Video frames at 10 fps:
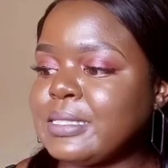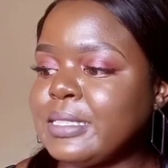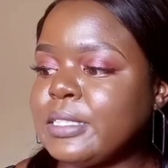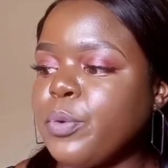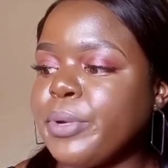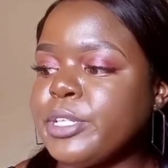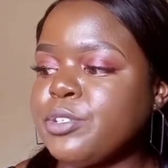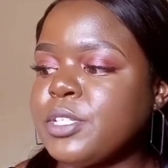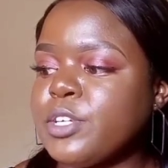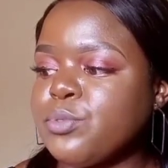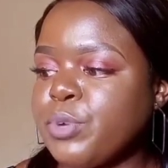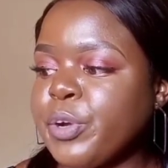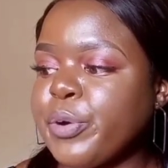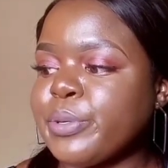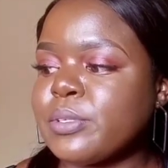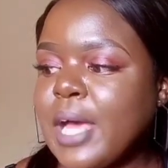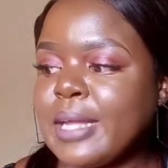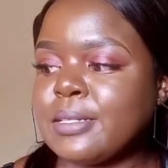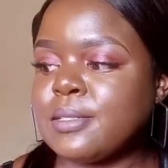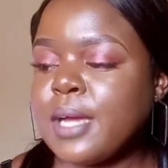seed reduces wrinkles
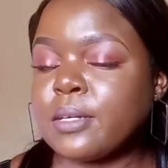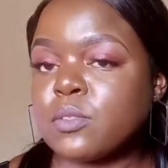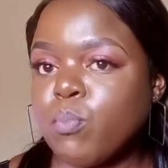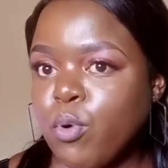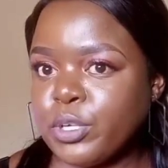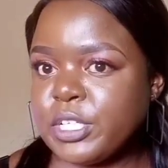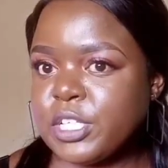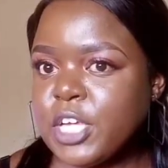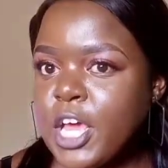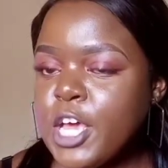and dark spots.